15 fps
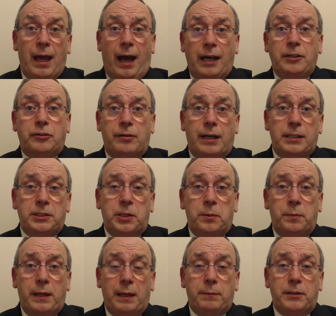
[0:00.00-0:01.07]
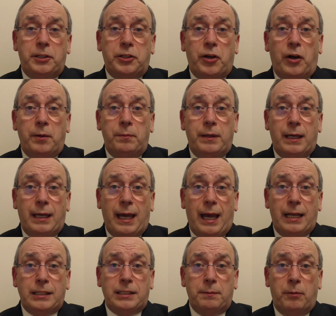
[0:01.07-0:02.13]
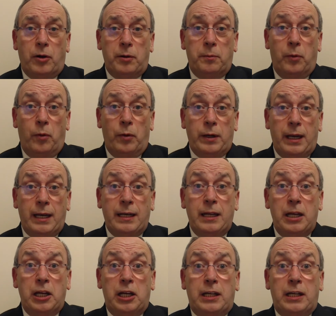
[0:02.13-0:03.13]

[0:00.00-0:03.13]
I trust you'll be able to join me again tomorrow morning